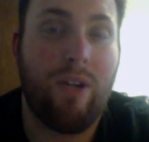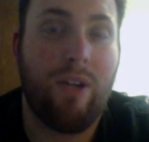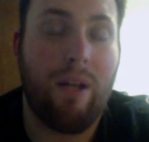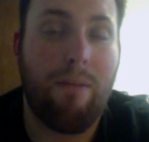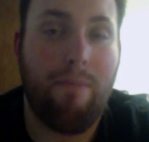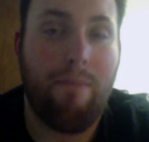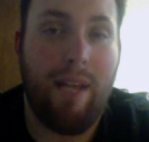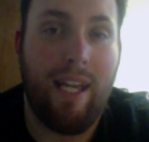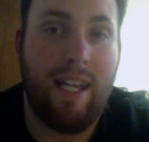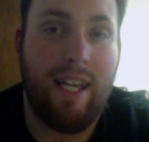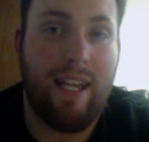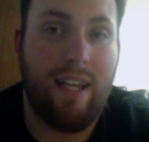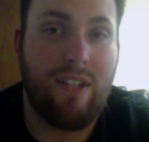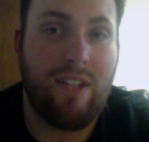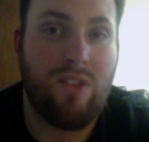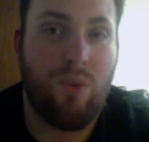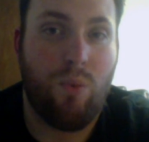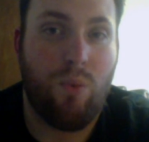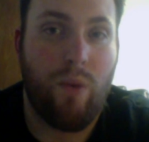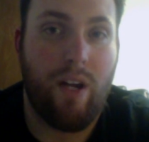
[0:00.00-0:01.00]
make
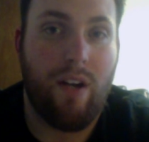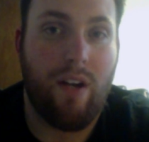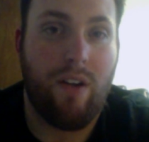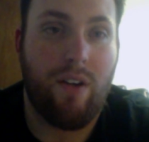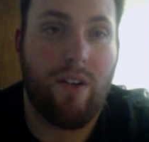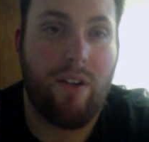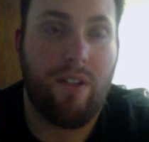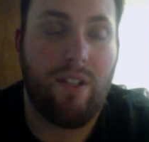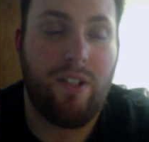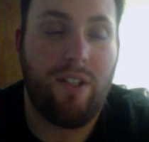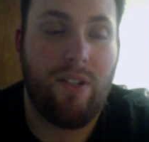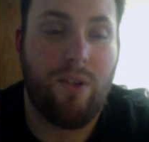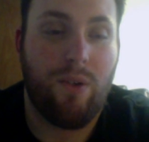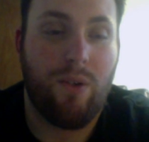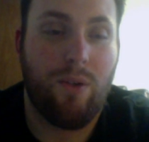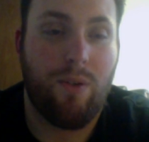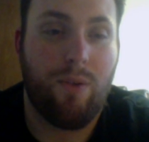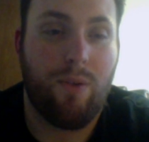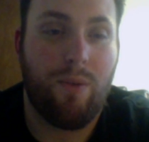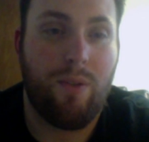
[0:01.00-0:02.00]
it to where
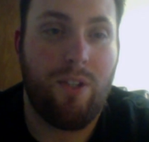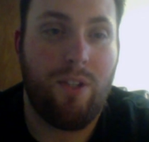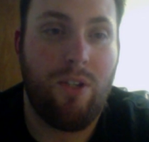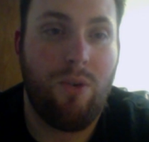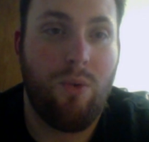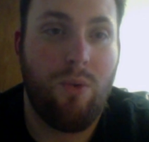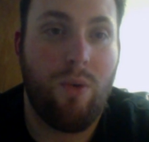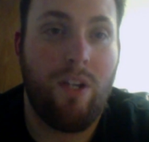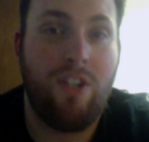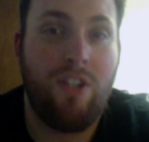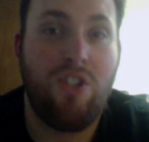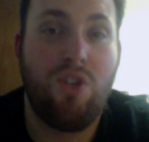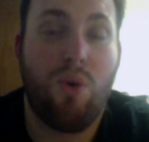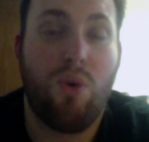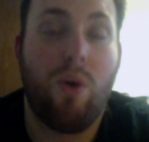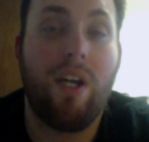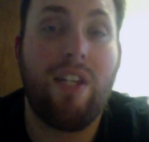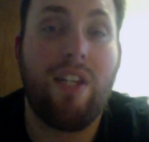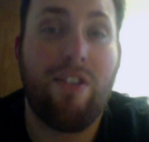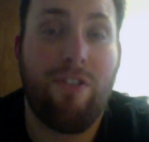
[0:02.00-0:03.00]
you
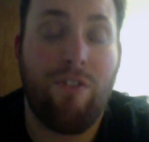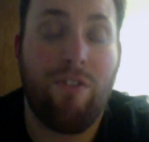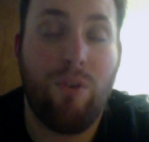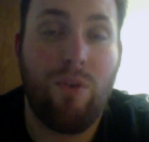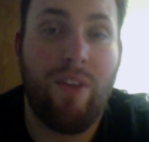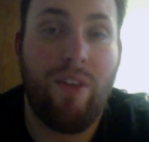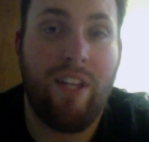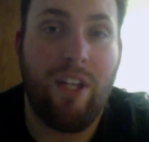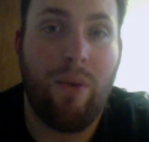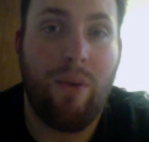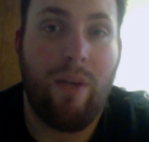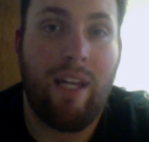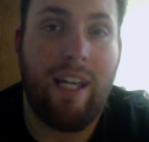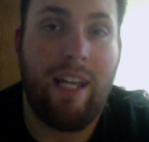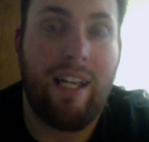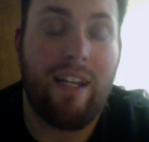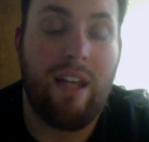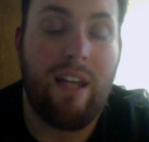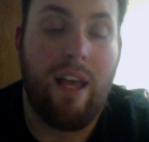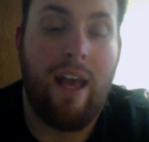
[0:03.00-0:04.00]
enjoy the food that you
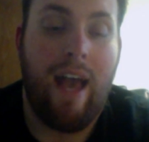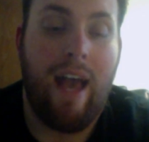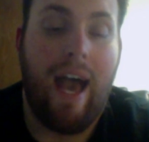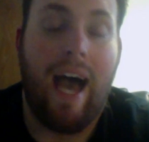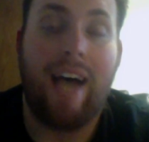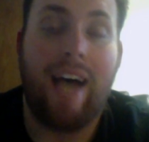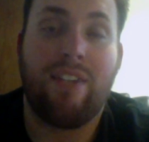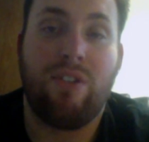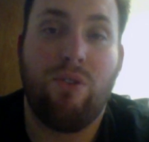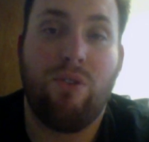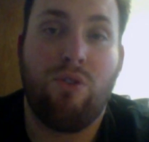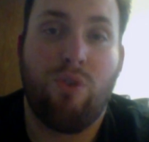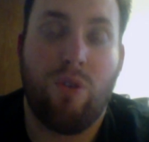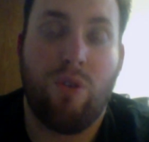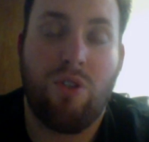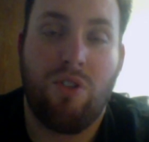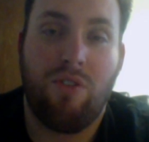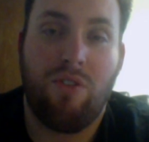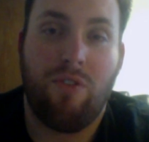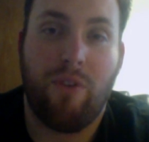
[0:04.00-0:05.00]
eat as
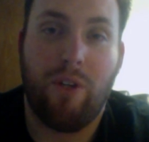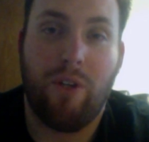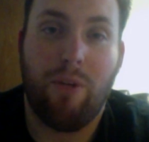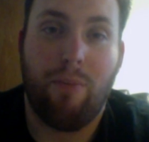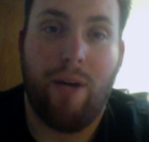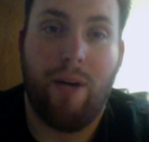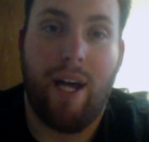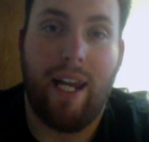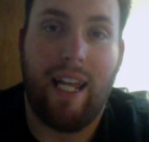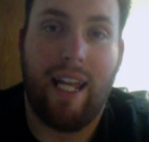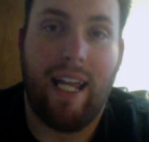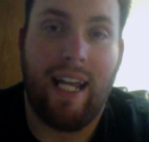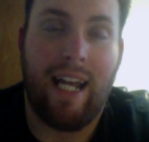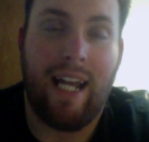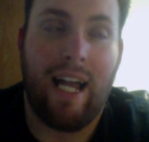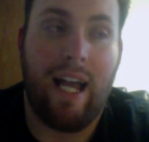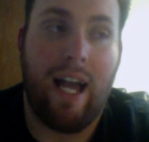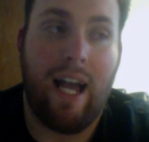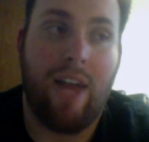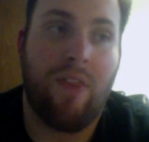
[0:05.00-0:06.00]
nutrition for your body. And
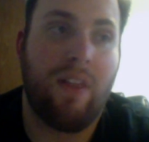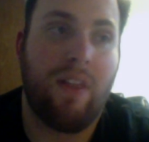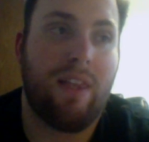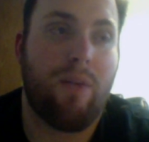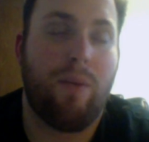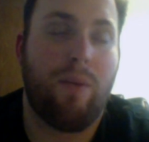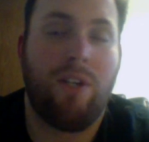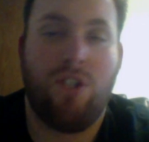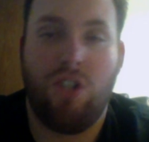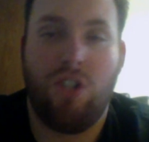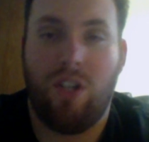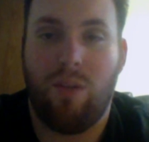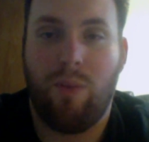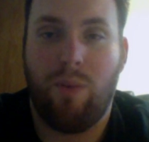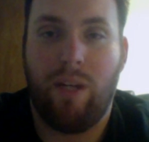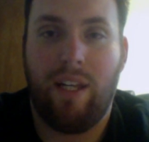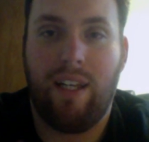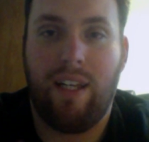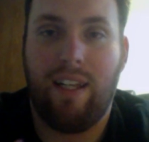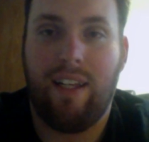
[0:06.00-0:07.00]
I think that we should.
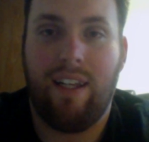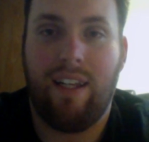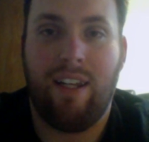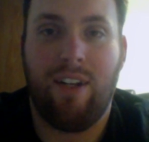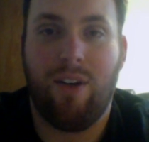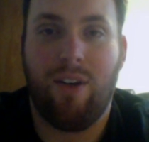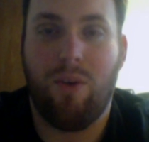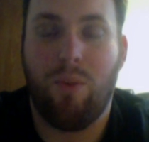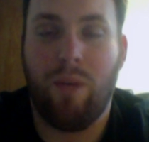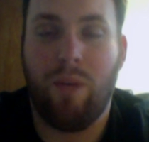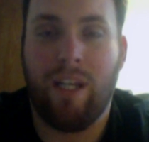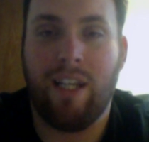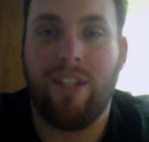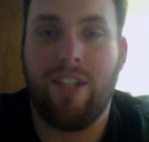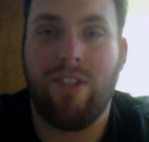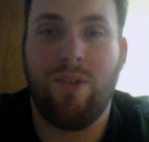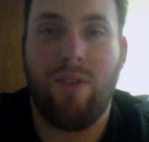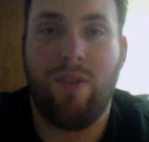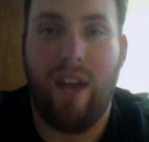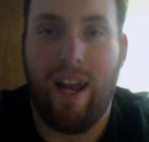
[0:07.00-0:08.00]
We
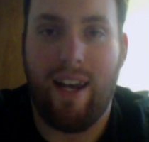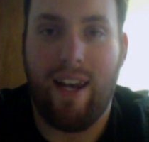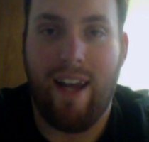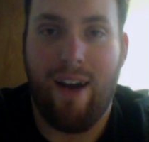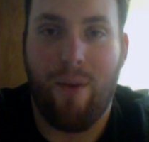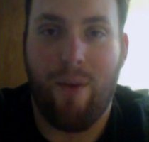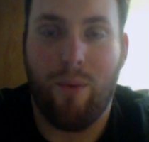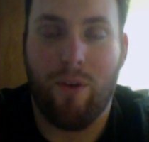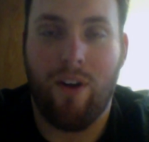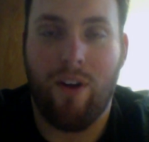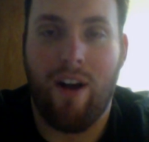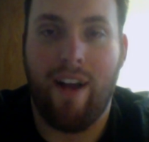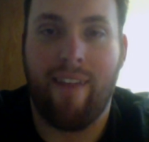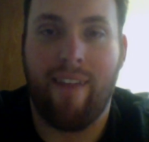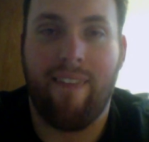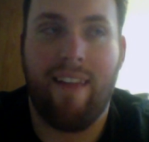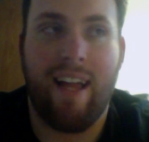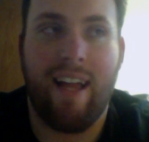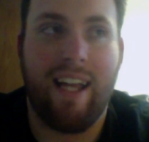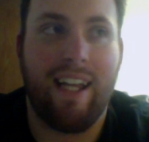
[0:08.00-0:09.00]
can do that now. We're not
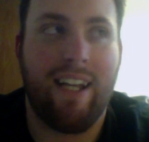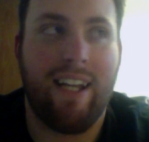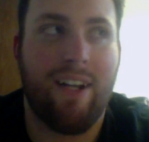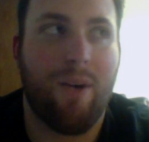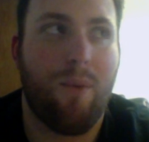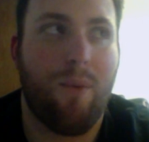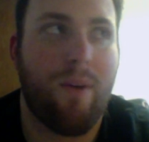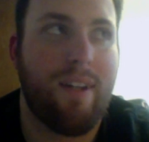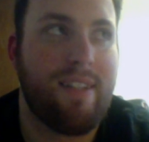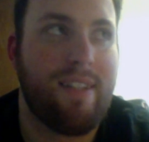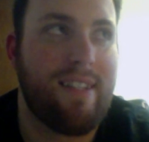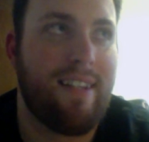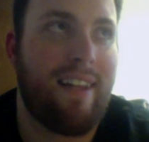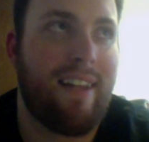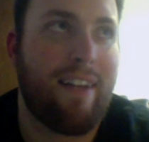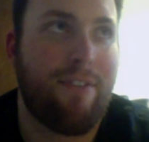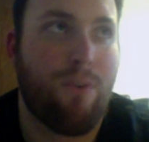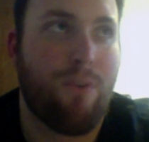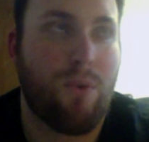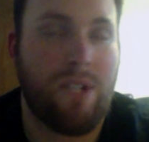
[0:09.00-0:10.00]
in like
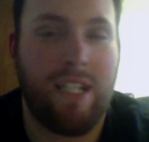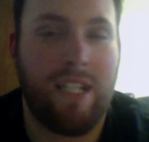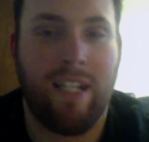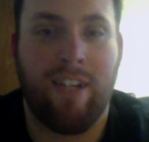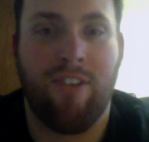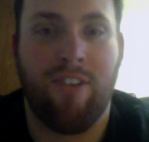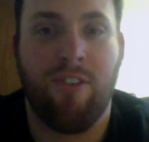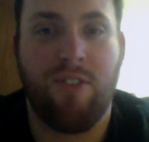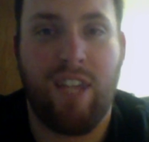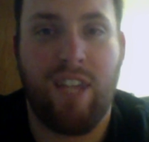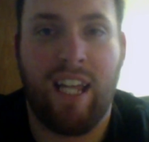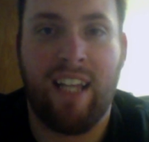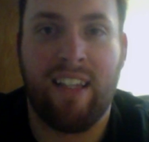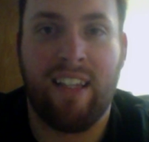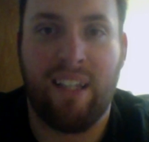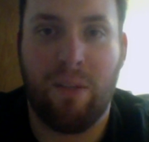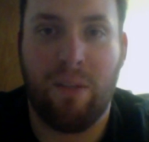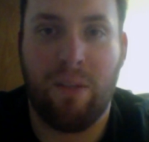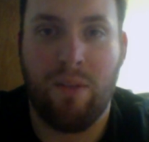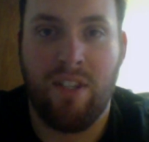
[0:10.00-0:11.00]
1400s
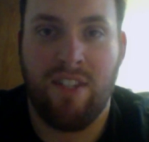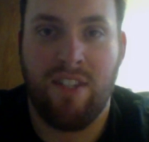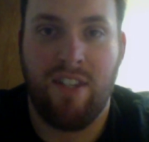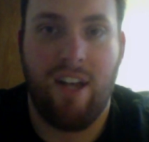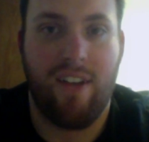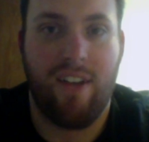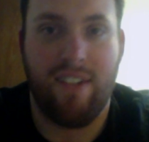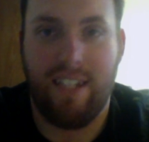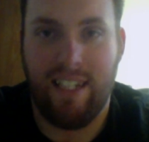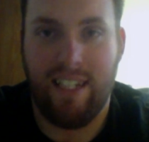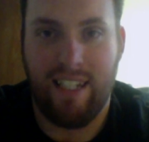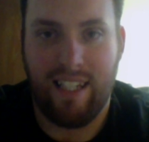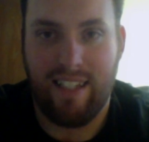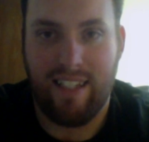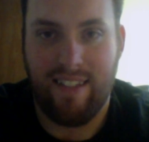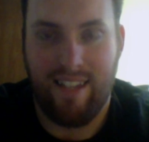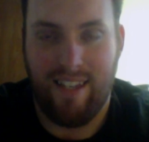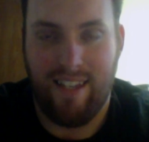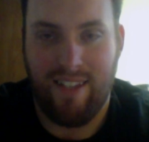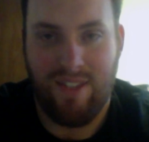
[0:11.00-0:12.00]
England when salt didn't
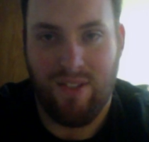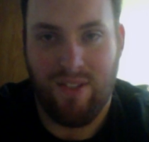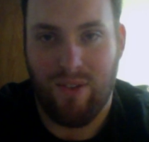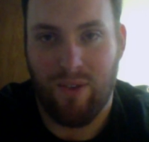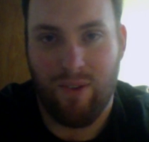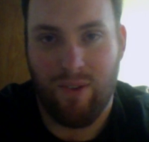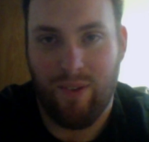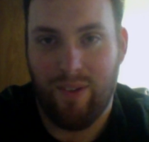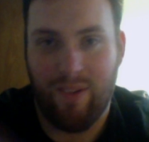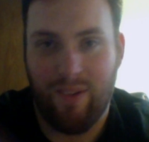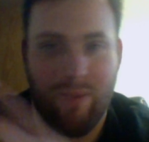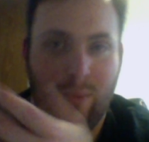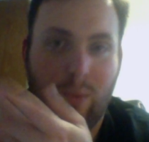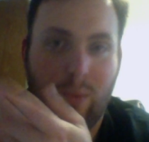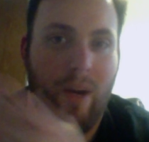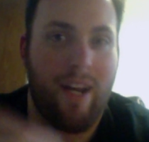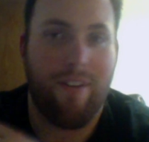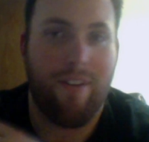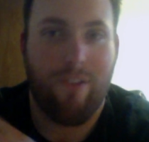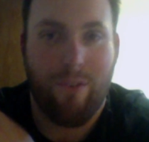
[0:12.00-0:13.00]
exist or
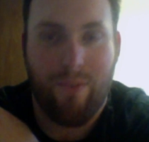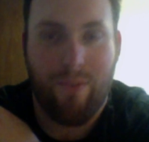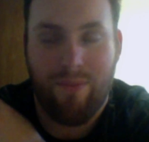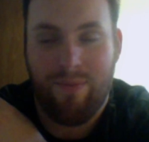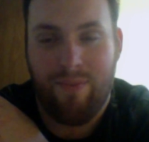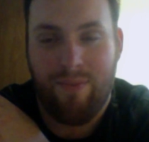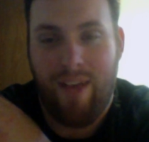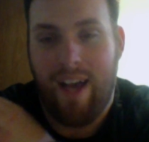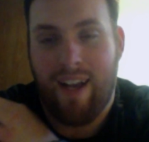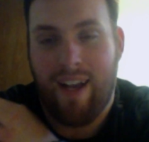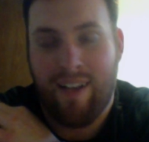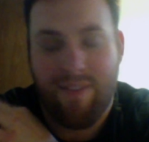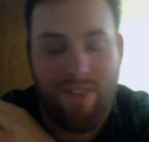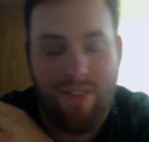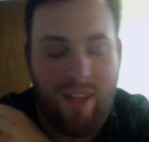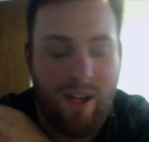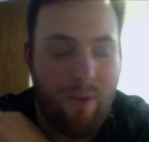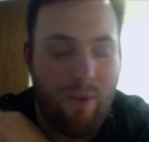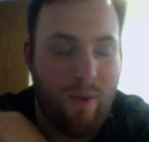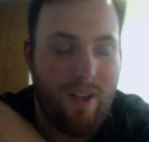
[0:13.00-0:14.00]
whatever that
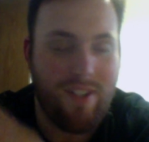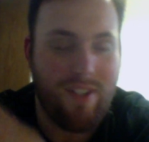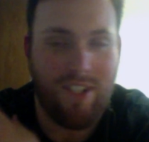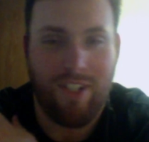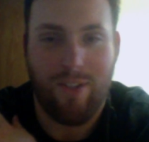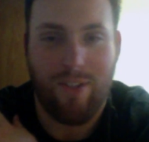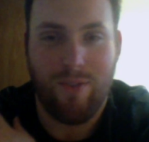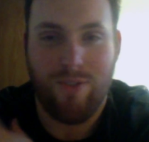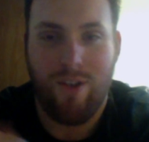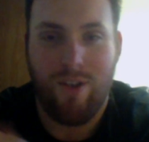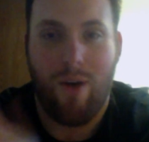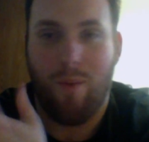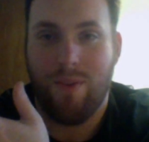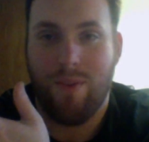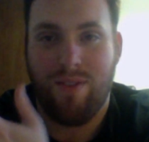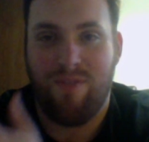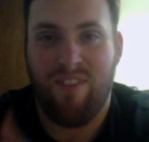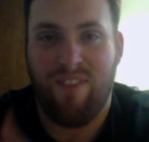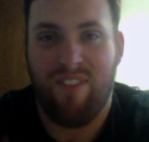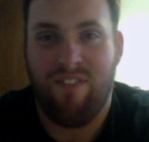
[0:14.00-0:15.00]
thing was. Salt
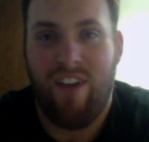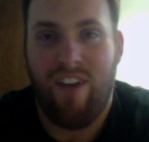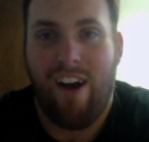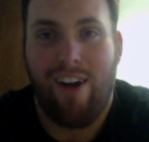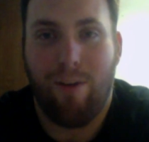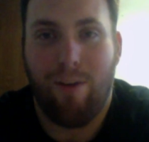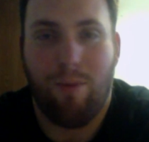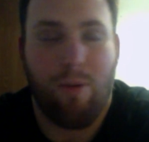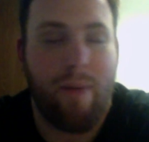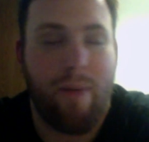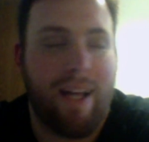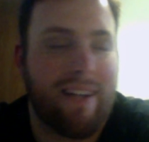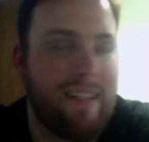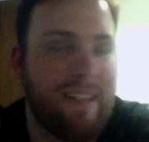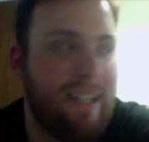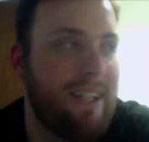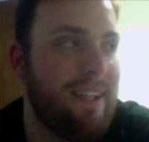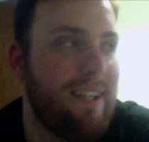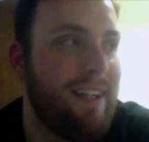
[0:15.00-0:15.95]
was valuable back then.